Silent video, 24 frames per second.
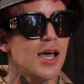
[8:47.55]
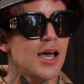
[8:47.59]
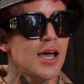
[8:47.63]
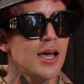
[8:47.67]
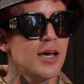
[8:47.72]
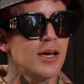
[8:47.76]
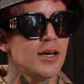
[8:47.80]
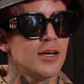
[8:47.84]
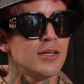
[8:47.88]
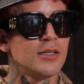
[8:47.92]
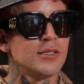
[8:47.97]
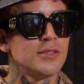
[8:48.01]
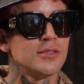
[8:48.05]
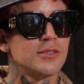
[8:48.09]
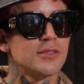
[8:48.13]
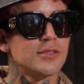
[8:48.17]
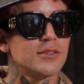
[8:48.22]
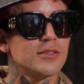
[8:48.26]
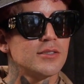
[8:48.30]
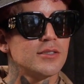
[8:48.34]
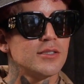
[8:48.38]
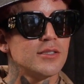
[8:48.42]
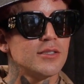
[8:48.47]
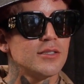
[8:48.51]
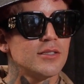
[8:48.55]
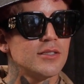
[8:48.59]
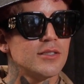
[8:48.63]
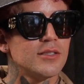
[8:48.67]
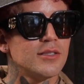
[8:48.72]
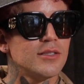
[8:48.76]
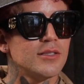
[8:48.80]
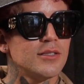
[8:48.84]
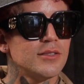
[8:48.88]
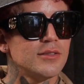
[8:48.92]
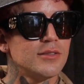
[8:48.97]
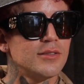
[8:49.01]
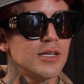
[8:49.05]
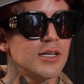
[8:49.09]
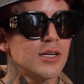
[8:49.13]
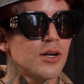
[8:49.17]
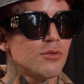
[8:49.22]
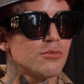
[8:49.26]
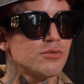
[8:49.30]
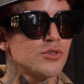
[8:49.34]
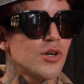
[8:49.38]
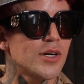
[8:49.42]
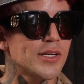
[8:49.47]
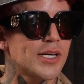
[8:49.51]
And,
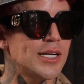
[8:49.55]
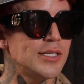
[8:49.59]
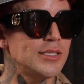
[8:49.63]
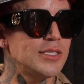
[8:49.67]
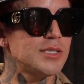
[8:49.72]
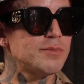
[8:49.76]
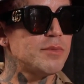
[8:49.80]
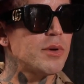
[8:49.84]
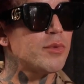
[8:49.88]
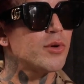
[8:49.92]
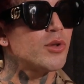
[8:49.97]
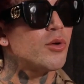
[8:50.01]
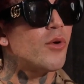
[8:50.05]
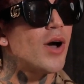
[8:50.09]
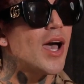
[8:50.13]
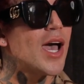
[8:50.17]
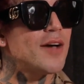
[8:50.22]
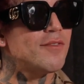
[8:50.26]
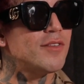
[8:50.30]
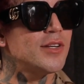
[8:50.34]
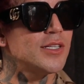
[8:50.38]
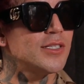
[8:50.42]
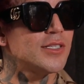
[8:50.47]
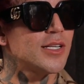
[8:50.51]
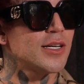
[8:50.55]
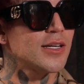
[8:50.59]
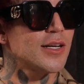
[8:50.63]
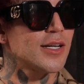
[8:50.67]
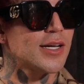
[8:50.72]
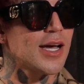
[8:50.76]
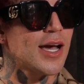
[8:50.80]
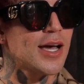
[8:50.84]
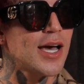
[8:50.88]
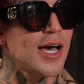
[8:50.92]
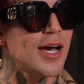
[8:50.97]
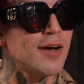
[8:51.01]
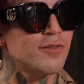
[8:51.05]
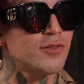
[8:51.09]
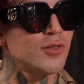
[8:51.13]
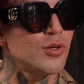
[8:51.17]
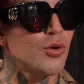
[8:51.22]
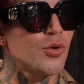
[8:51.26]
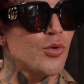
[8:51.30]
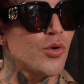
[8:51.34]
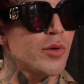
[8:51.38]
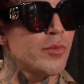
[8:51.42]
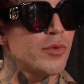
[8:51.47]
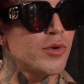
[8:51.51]
so again, these people don't have anything. Like, I have
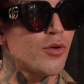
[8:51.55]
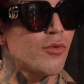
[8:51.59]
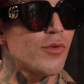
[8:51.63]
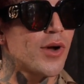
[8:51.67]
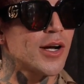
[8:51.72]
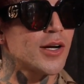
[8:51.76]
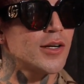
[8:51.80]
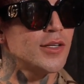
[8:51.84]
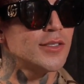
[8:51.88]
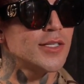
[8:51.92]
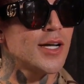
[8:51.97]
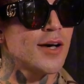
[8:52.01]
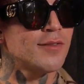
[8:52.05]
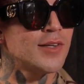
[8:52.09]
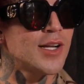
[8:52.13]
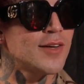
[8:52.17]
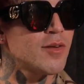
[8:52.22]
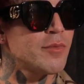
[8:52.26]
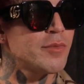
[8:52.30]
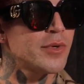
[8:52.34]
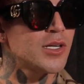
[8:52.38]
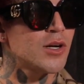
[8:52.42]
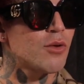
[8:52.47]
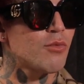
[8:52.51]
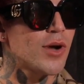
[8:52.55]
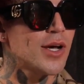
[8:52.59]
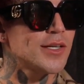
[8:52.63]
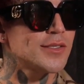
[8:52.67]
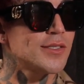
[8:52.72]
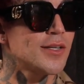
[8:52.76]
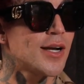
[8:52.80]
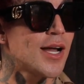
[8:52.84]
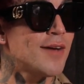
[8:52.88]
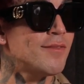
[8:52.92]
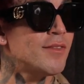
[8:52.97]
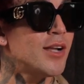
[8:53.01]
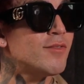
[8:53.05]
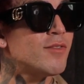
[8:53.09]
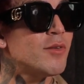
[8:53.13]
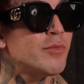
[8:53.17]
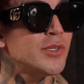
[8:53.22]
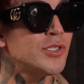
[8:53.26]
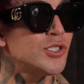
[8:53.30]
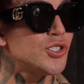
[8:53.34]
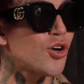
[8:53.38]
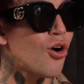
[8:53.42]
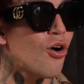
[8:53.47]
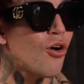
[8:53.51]
no criminal records. I have never been arrested. I have never
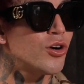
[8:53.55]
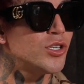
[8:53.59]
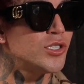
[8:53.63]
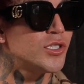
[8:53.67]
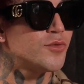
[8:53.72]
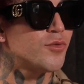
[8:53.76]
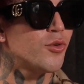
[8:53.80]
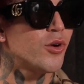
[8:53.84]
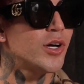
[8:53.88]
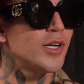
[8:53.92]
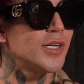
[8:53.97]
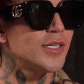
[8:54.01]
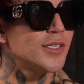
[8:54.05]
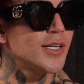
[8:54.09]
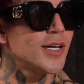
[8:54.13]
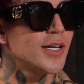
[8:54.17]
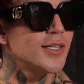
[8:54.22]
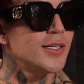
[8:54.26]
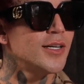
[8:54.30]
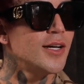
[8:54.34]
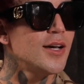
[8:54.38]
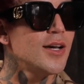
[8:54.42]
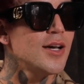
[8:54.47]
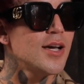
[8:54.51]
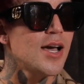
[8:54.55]
been charged for anything.